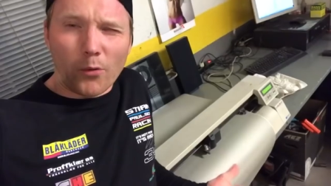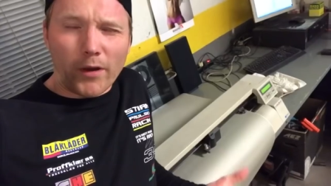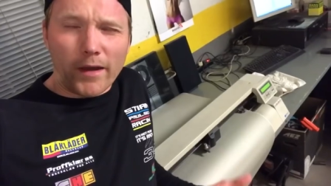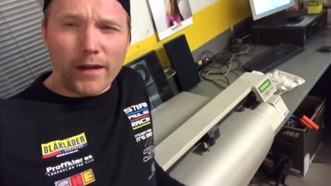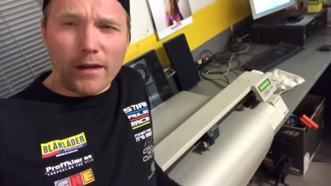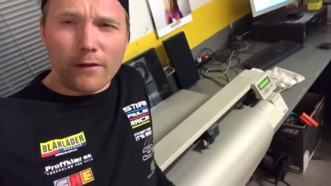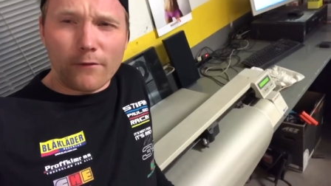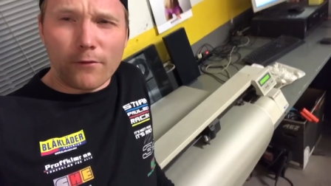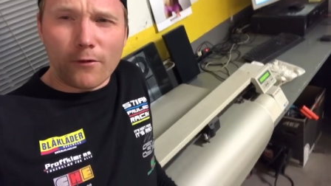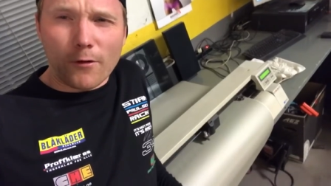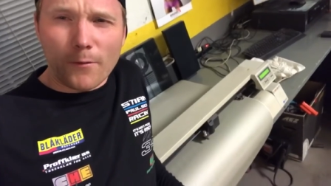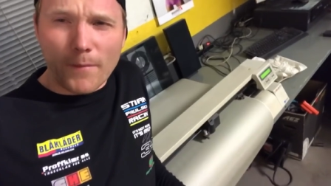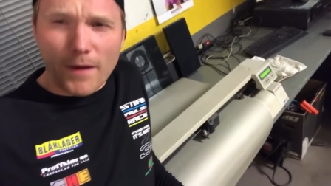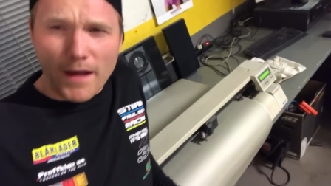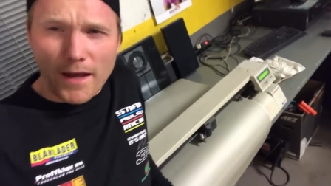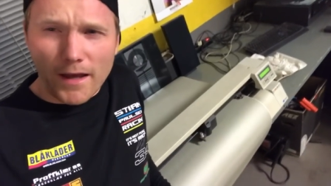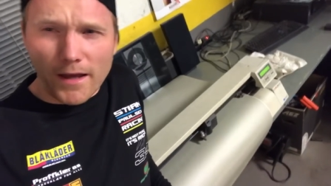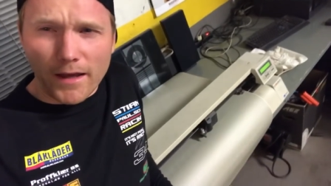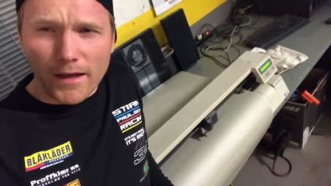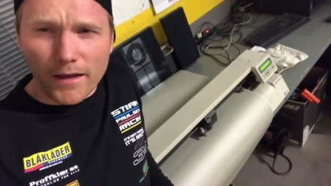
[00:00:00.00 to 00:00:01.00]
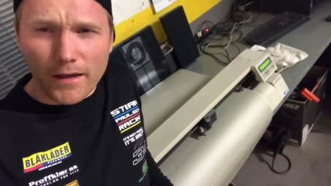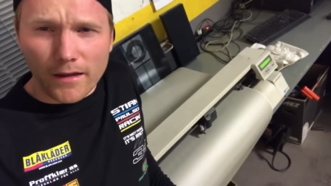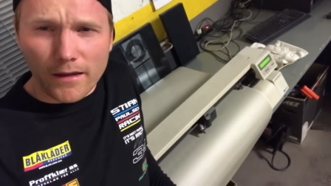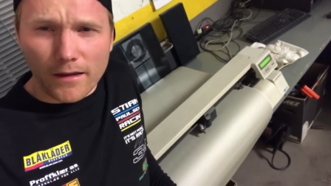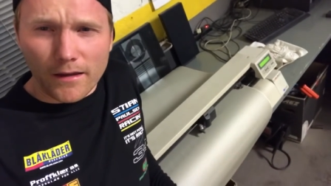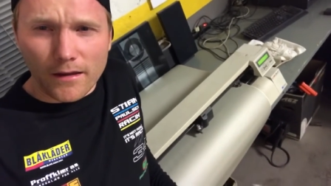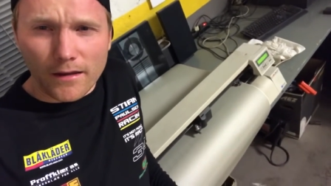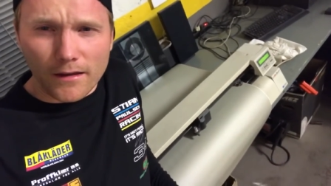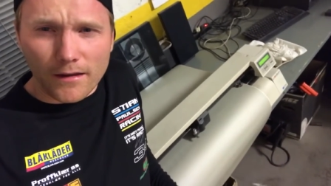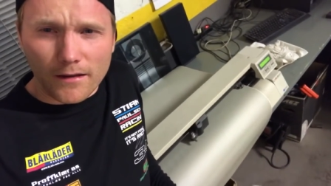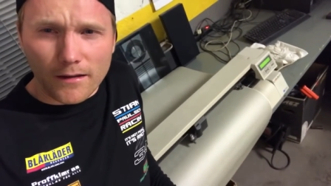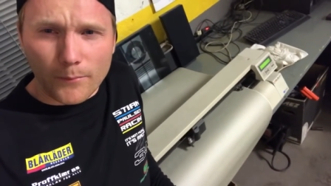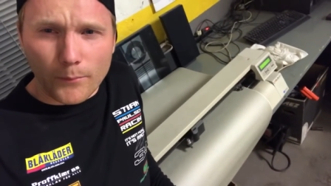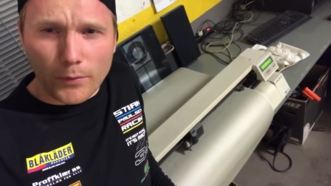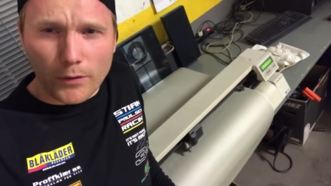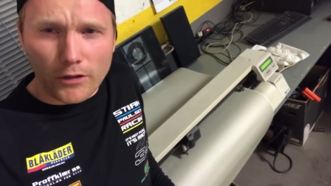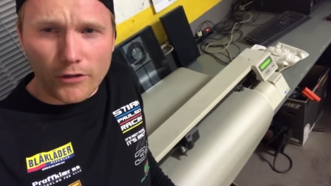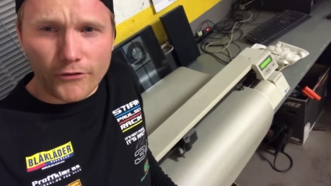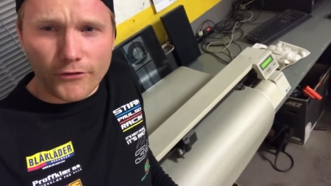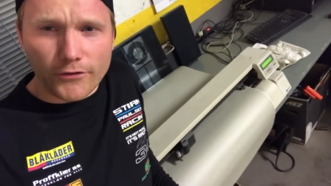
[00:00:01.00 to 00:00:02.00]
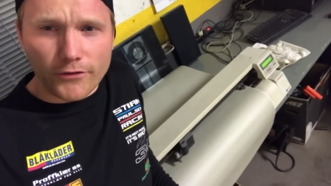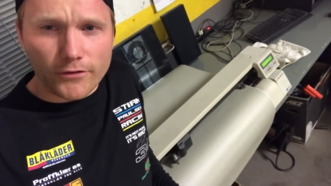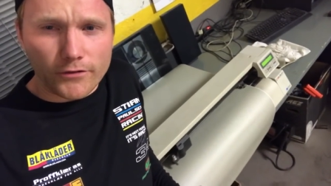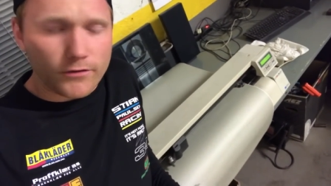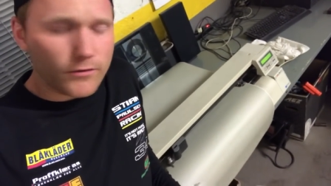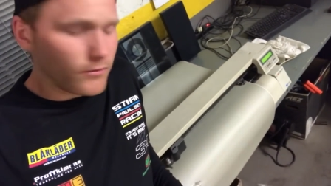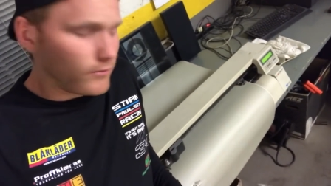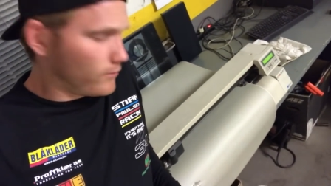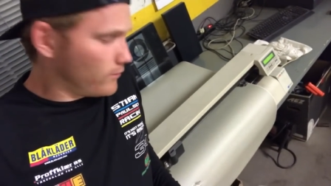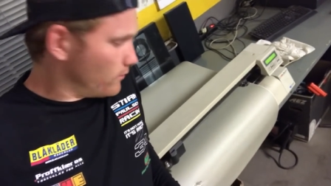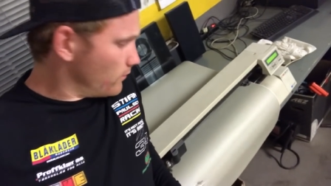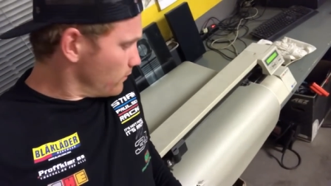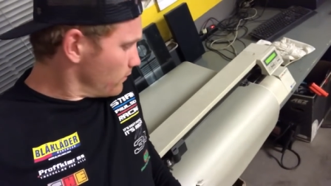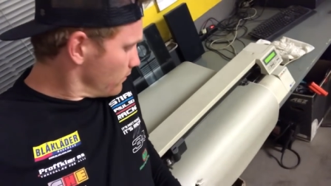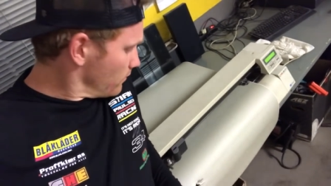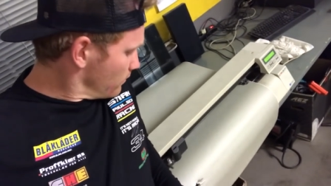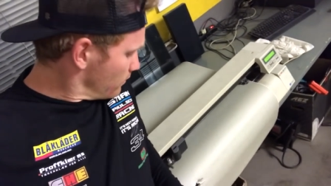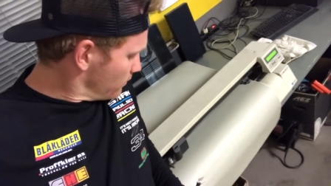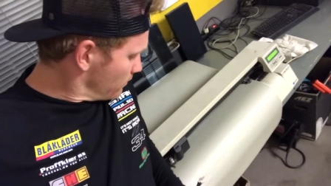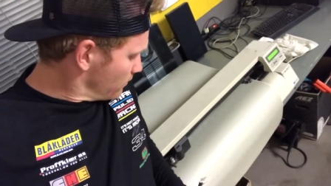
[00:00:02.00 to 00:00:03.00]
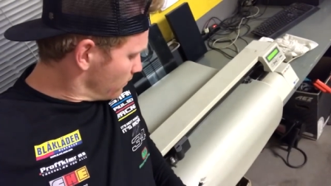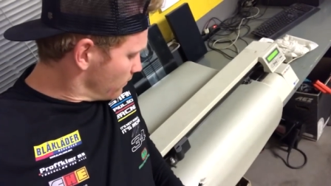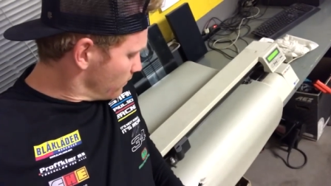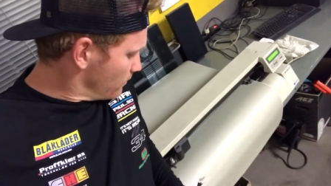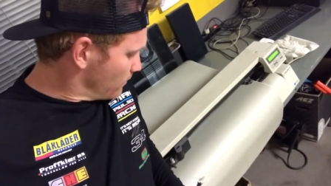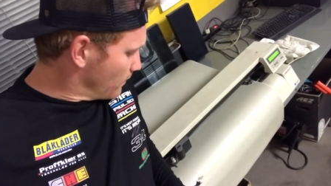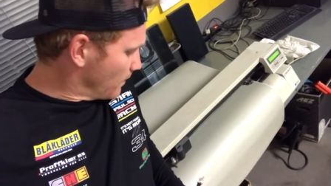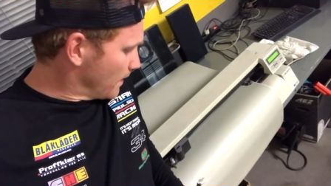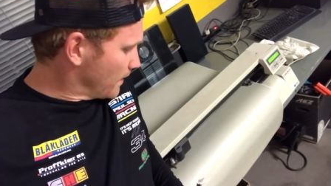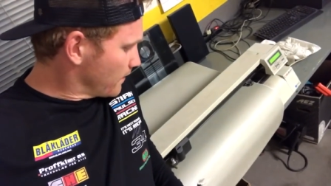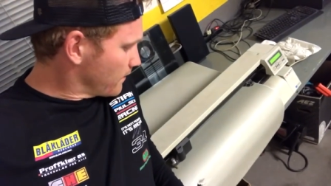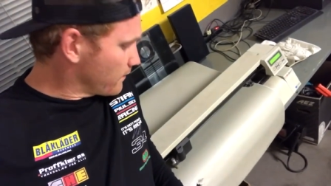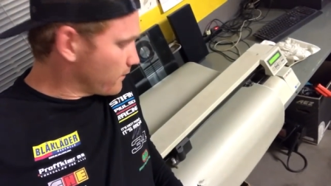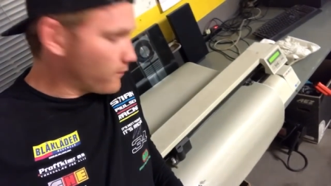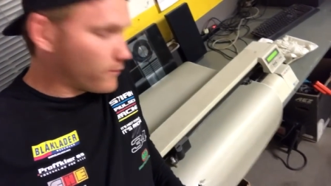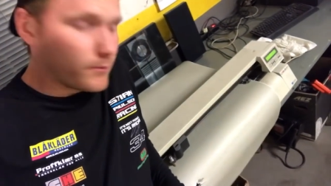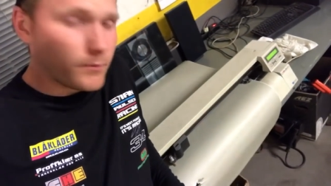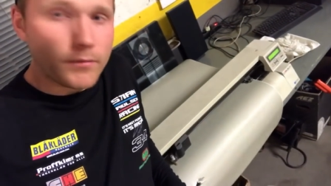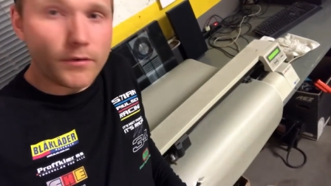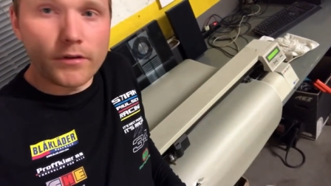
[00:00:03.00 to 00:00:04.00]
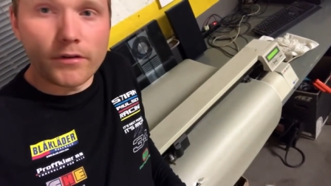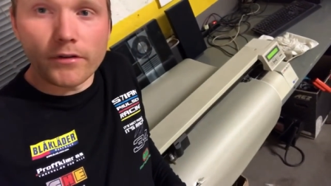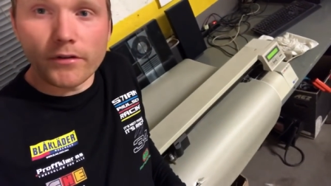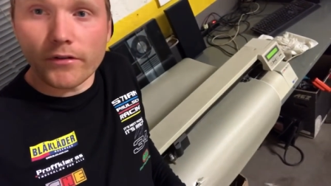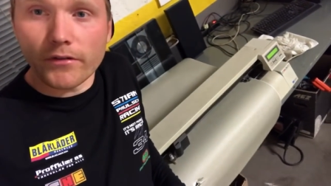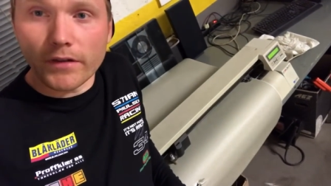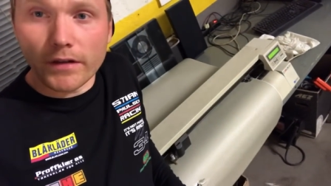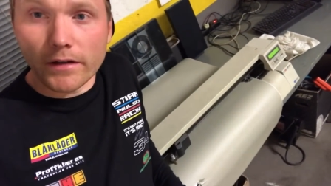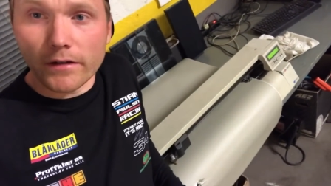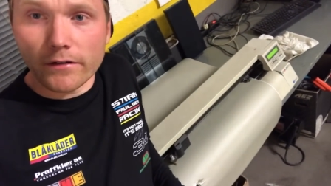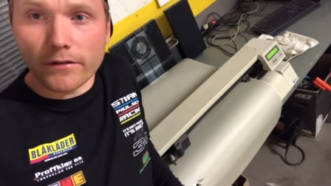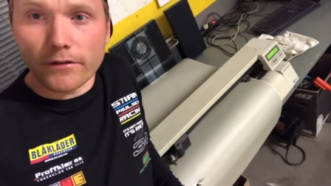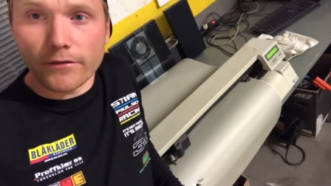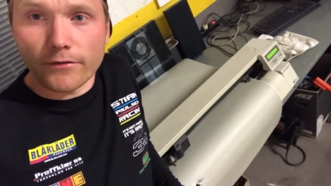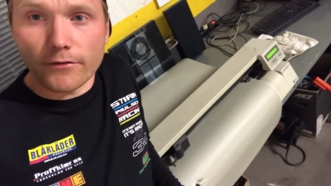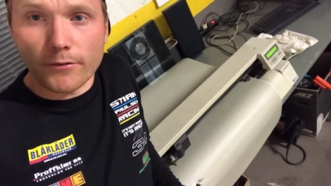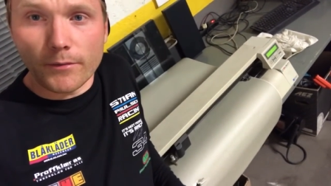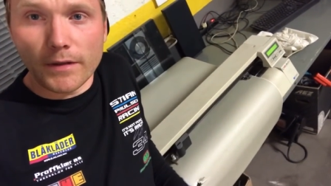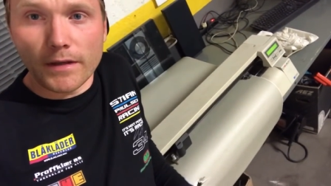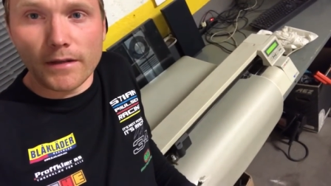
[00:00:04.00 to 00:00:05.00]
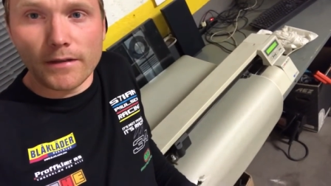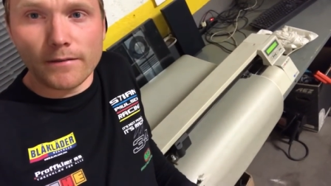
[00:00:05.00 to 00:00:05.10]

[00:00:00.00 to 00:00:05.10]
Waiting for my uh, plotter to make some uh, stickers for me.